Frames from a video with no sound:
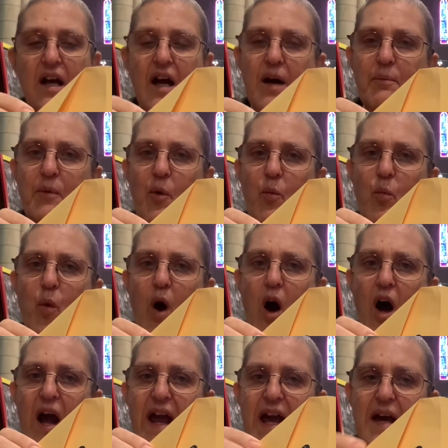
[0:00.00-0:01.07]
But
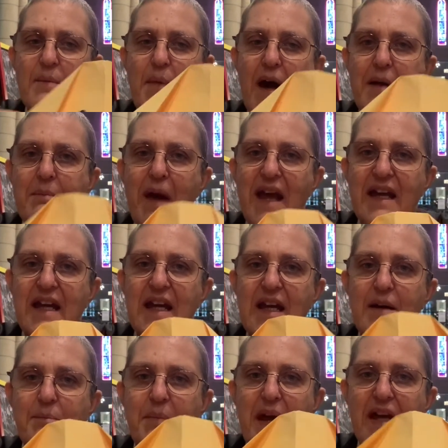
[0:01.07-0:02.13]
why am I making
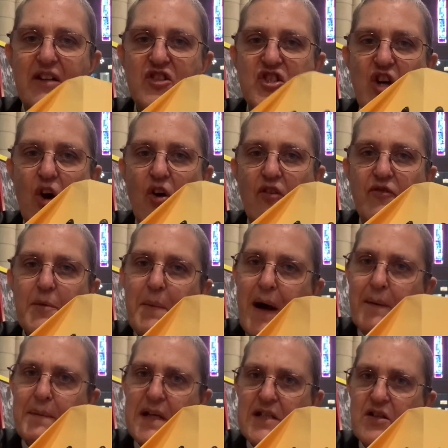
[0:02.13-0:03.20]
a picture of the
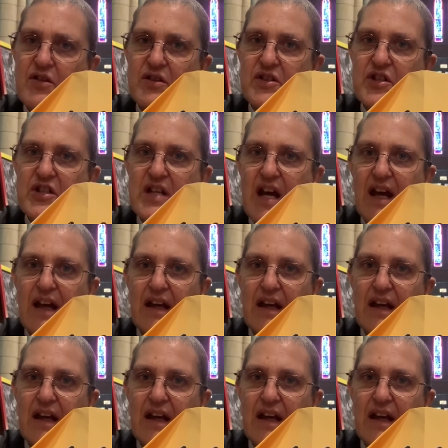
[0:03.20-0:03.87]
puppy dog today?